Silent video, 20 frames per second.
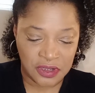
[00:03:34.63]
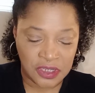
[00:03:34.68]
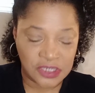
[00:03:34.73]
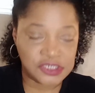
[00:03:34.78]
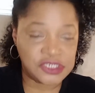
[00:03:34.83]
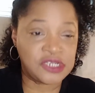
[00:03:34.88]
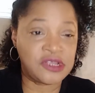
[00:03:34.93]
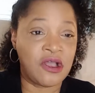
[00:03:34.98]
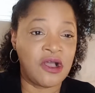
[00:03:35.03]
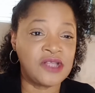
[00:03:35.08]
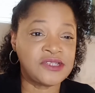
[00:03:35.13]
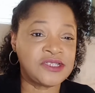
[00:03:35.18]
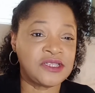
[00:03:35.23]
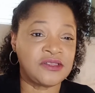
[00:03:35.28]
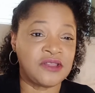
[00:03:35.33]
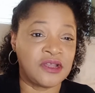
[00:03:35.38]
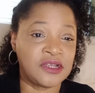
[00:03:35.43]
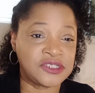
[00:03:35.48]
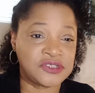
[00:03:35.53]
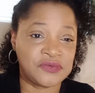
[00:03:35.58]
she calls it
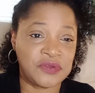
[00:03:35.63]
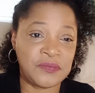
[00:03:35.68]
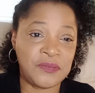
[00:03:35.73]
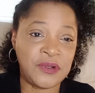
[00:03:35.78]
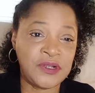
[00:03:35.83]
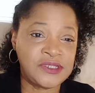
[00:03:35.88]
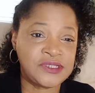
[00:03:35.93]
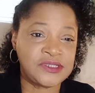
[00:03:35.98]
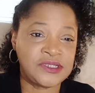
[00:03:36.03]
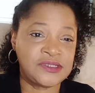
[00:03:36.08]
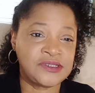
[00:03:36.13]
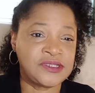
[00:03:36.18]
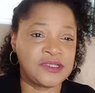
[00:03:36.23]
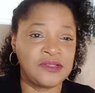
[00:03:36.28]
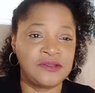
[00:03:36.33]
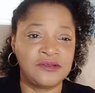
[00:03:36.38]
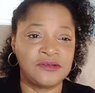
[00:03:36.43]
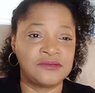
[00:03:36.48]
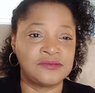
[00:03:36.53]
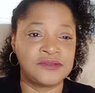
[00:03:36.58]
lingerie, but it's a
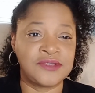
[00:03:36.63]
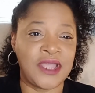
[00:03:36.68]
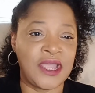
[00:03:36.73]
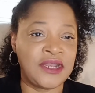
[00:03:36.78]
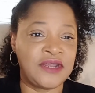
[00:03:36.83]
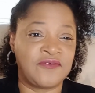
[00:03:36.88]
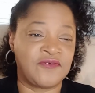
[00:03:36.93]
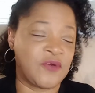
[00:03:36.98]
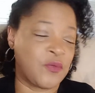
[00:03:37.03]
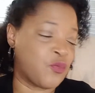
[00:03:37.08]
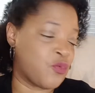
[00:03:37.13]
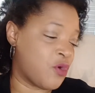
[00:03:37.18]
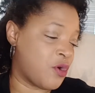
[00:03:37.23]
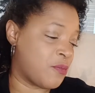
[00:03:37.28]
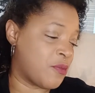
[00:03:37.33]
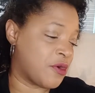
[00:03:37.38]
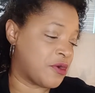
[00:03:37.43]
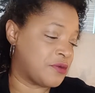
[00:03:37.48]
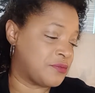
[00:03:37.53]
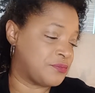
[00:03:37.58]
little nightie from
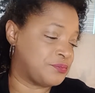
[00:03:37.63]
Walmart.